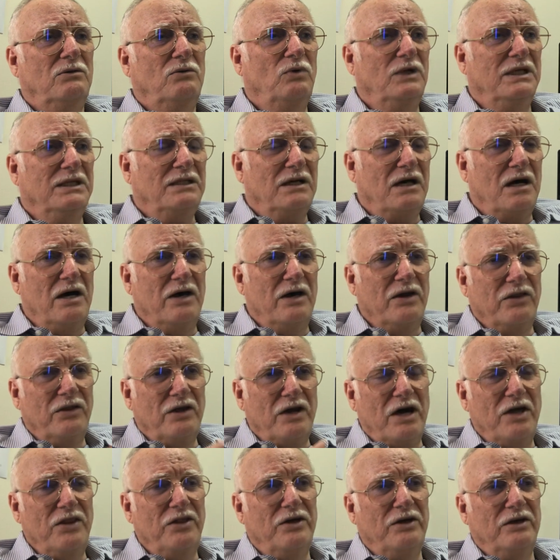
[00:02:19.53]
what are the
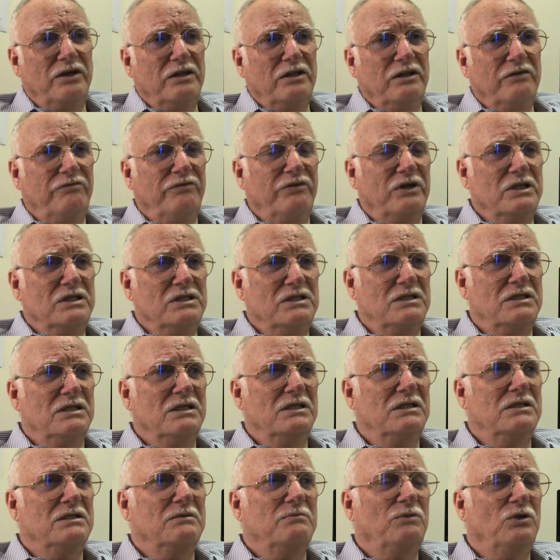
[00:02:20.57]
other
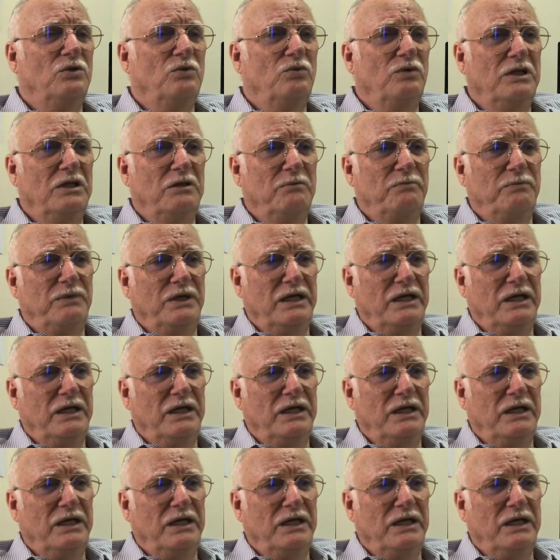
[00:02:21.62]
differences between